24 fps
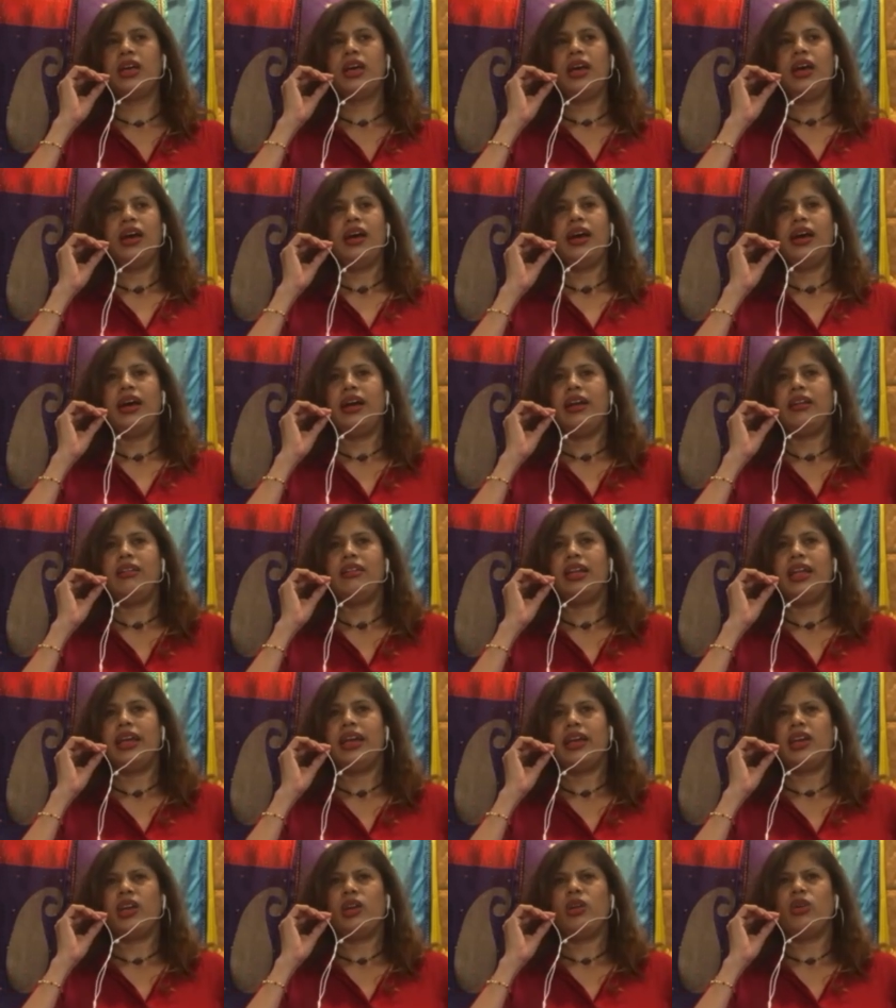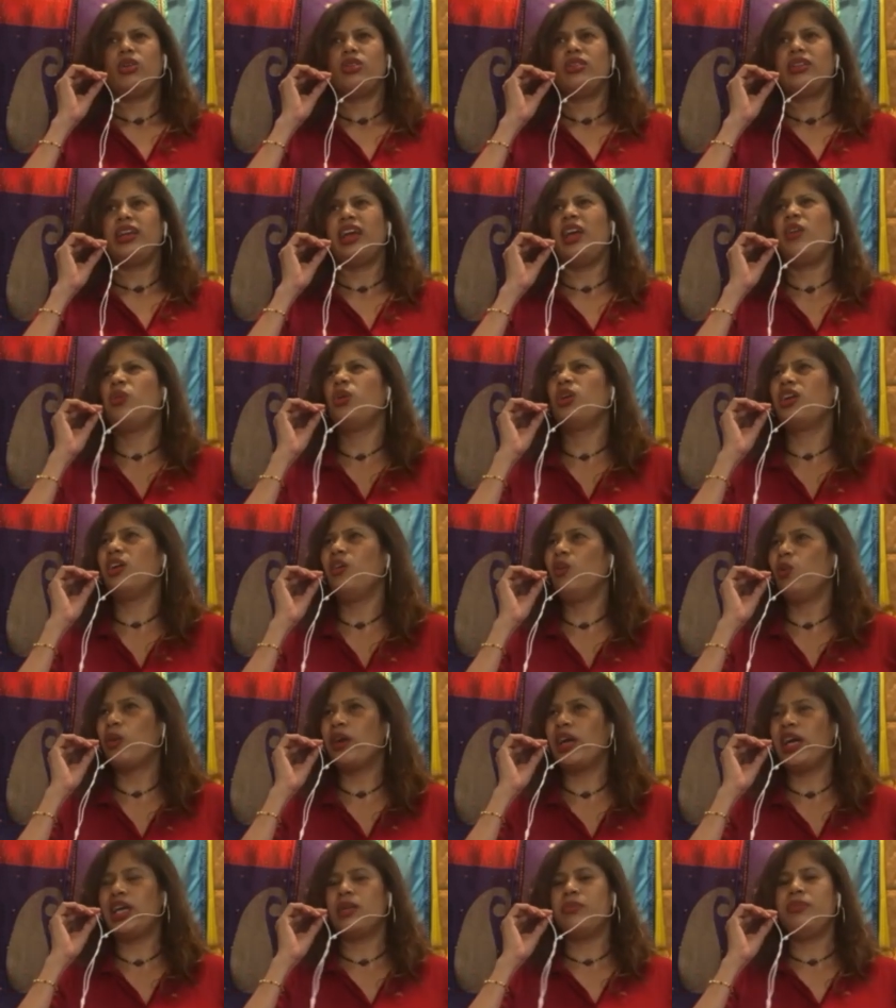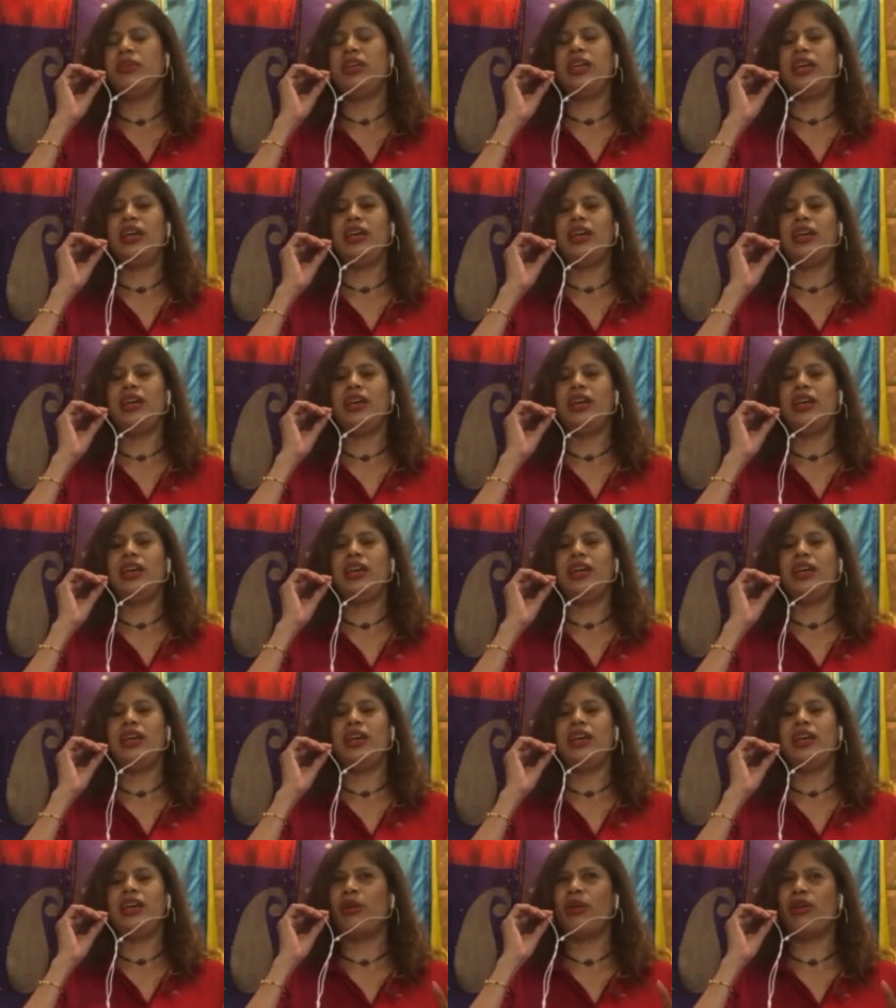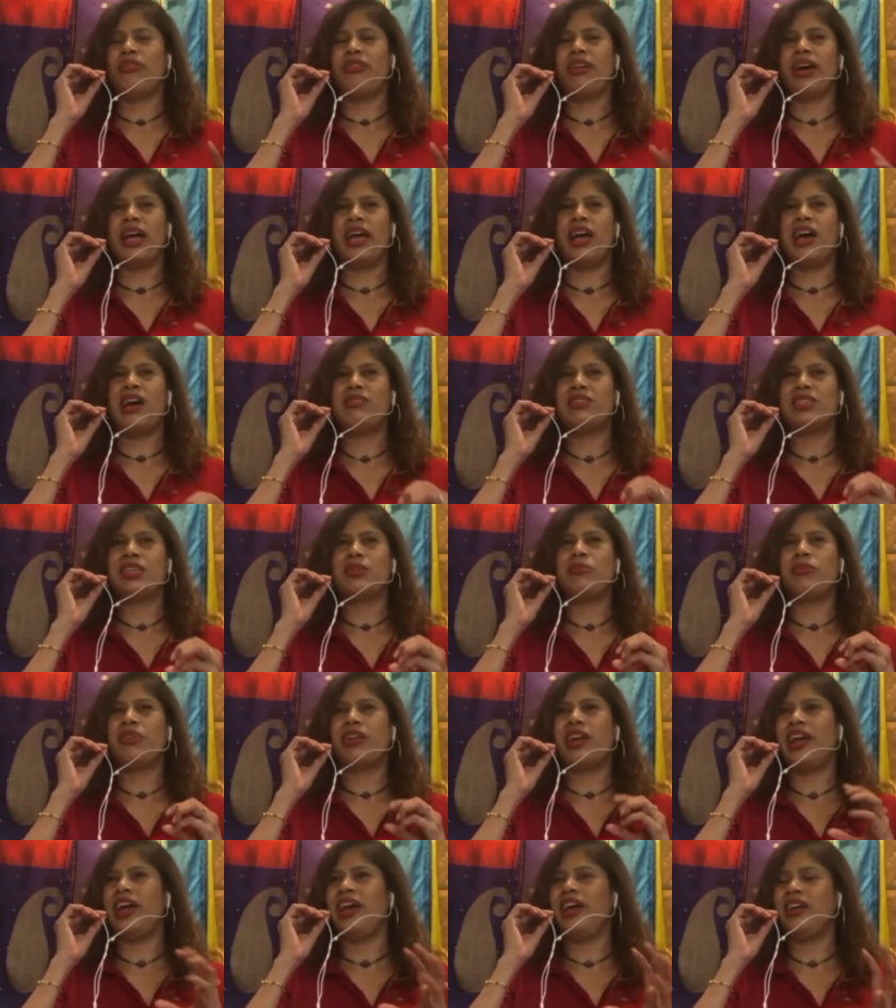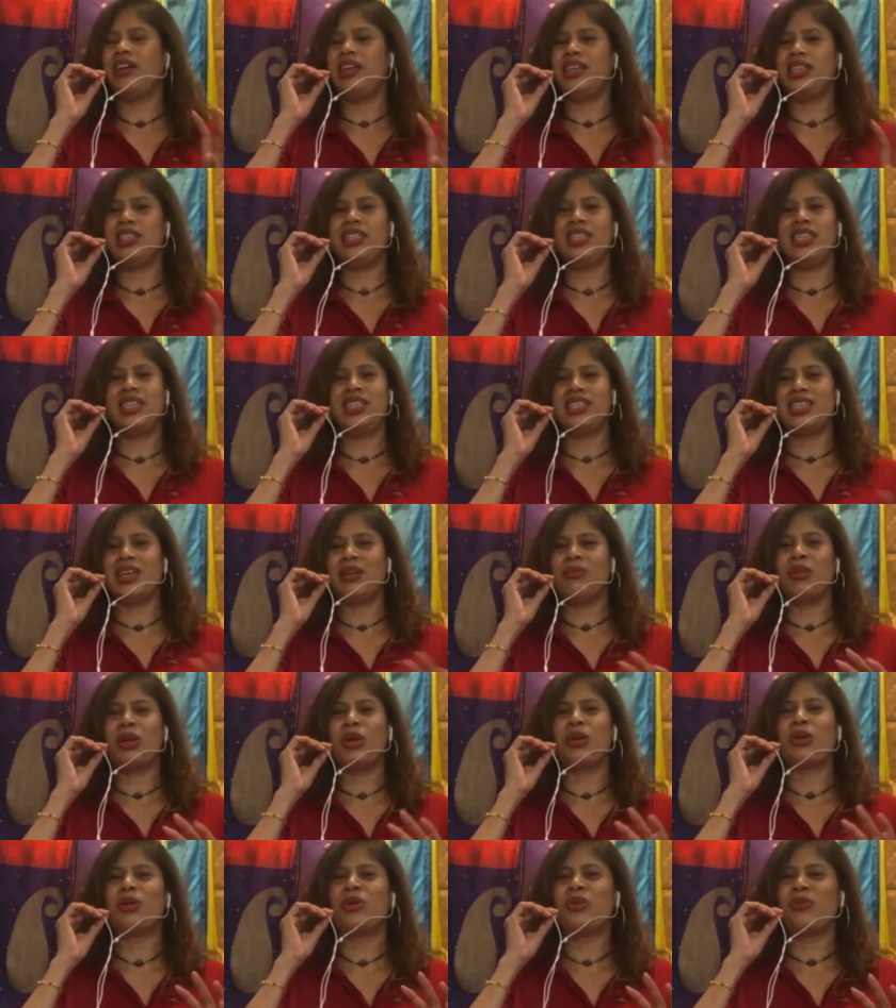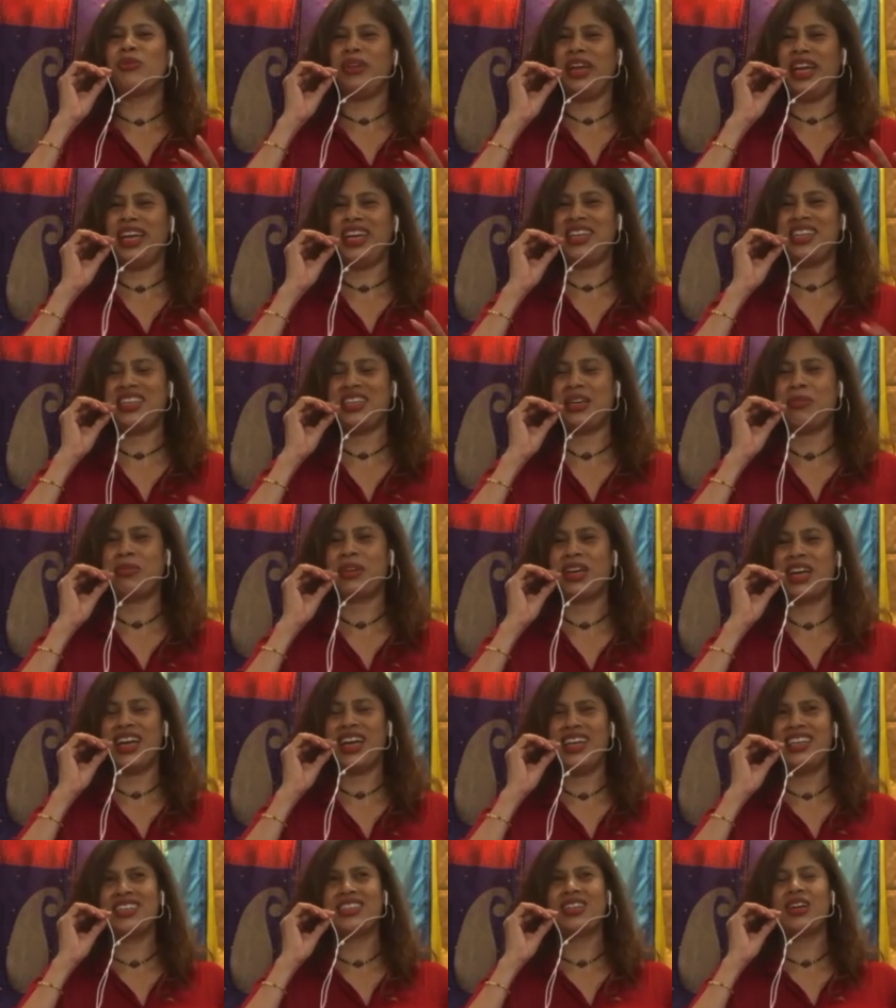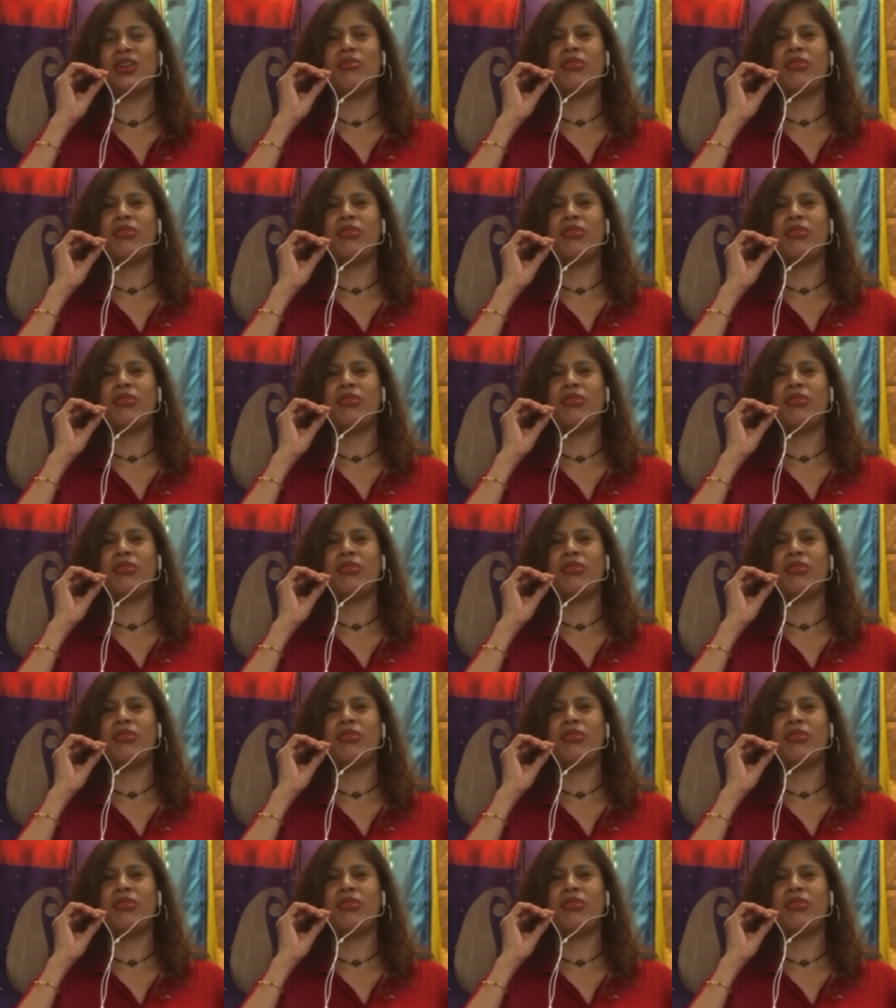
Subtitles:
and like they would look at me. It's kind of I have some rare disease. I'm not going to make it up. Kinds.